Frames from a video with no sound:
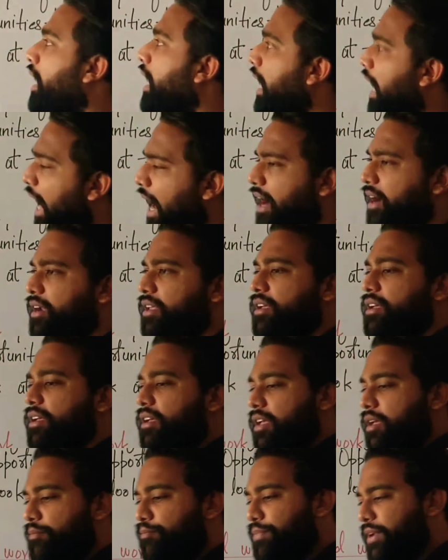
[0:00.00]
And
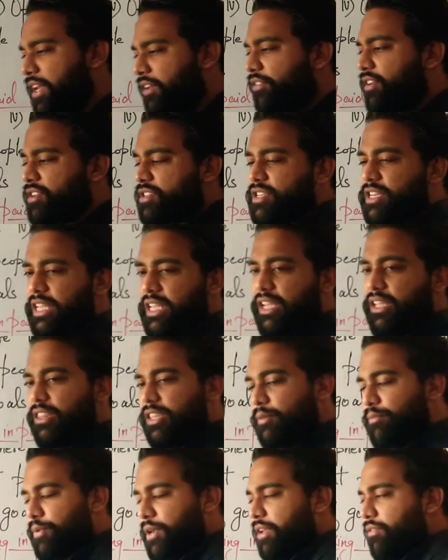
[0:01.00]
previously in
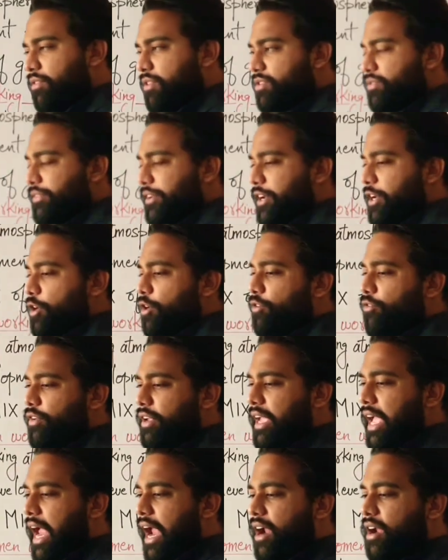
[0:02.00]
the previous video we
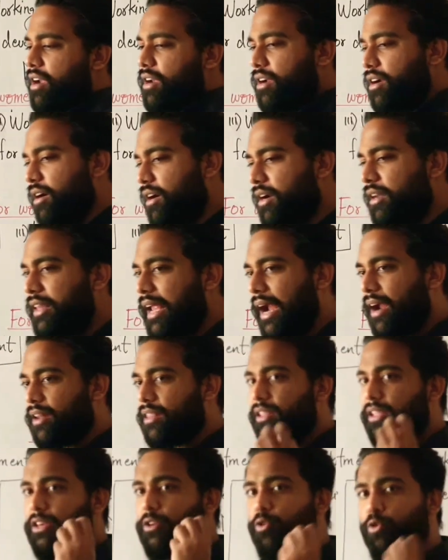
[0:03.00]
had learned that
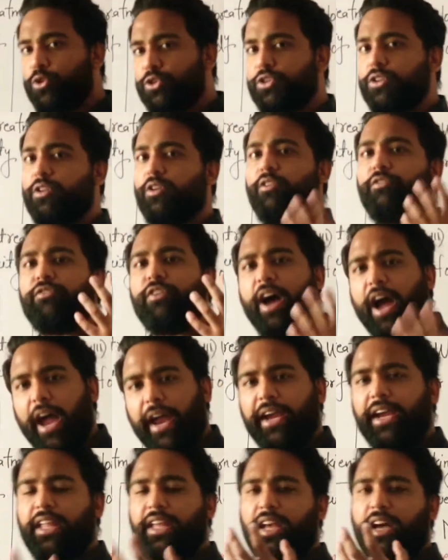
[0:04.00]
the notion of
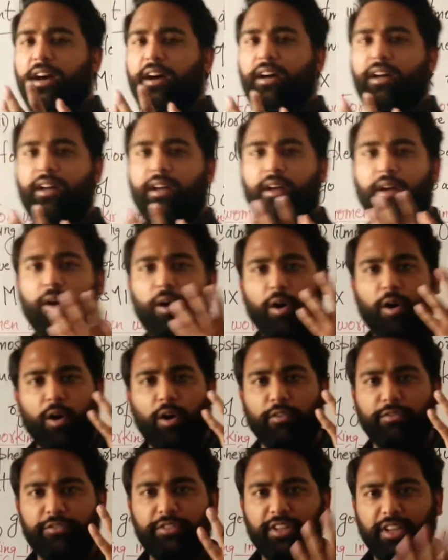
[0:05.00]
idea
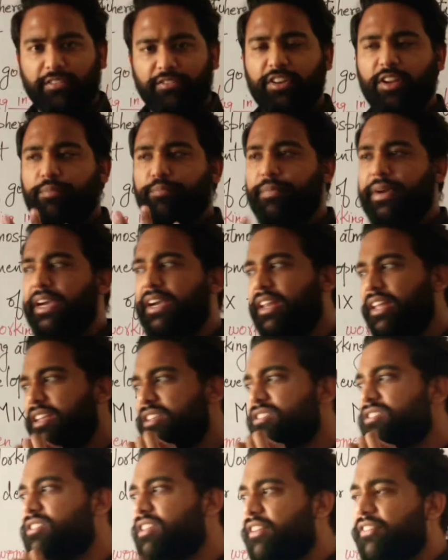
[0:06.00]
of development is
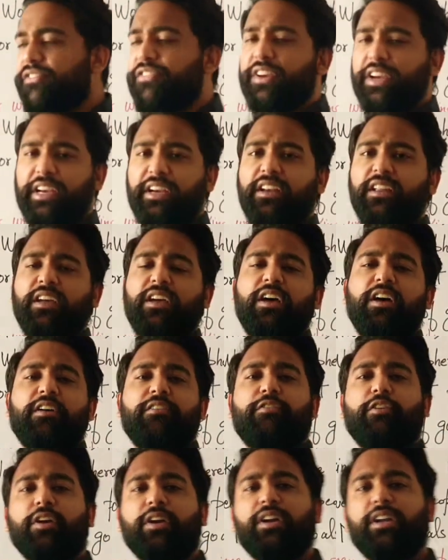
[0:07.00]
different
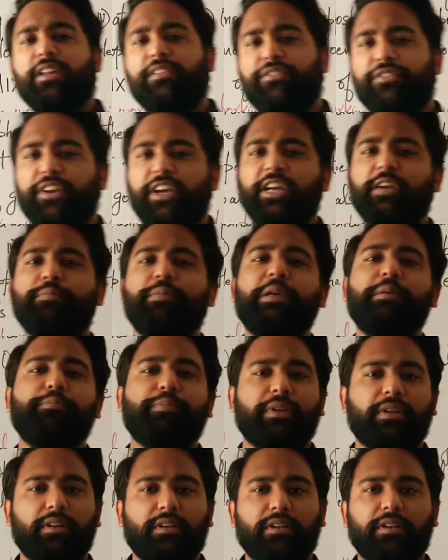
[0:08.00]
for different
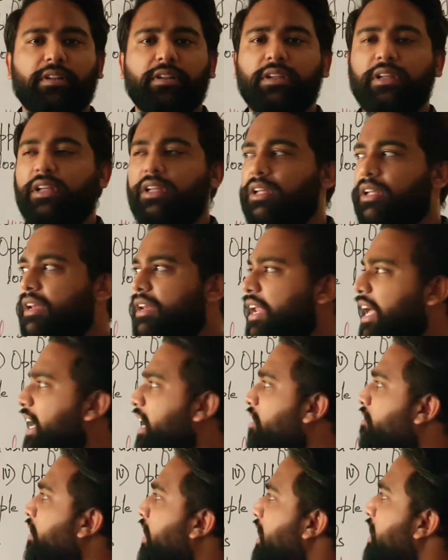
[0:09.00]
people.
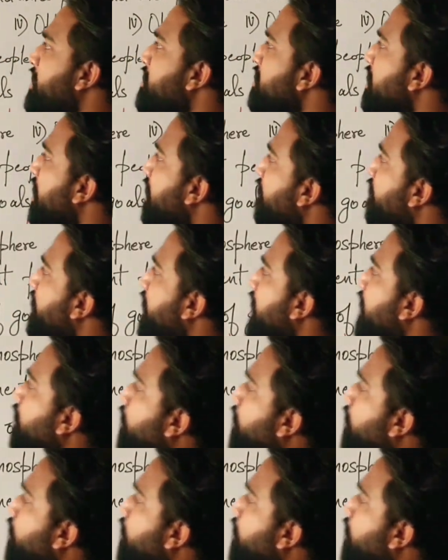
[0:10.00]
Likewise, we are